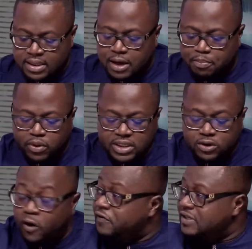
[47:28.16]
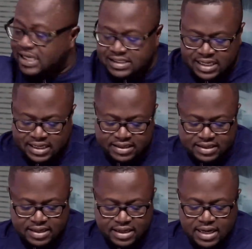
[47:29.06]
the police officers there,
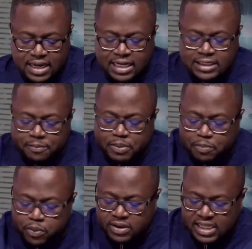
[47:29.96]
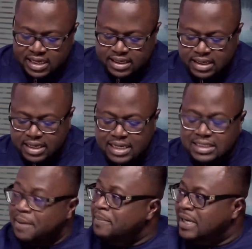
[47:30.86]
and the people there,
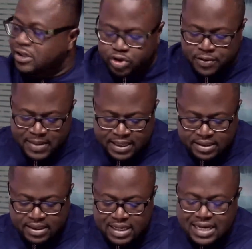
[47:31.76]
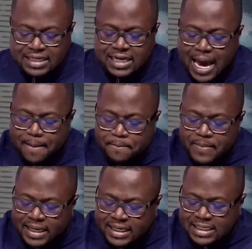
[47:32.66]
the military men, they are
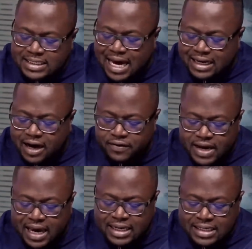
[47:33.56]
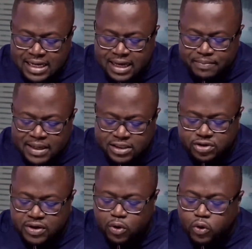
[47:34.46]
making their career in the
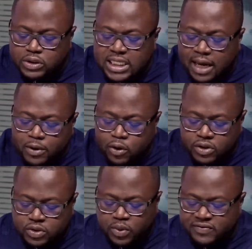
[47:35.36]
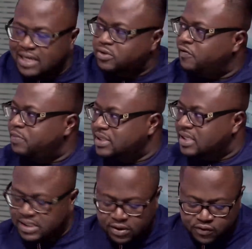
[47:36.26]
military coterminous with that of
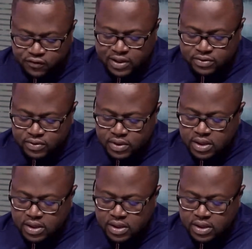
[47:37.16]
President Akufo-Addo.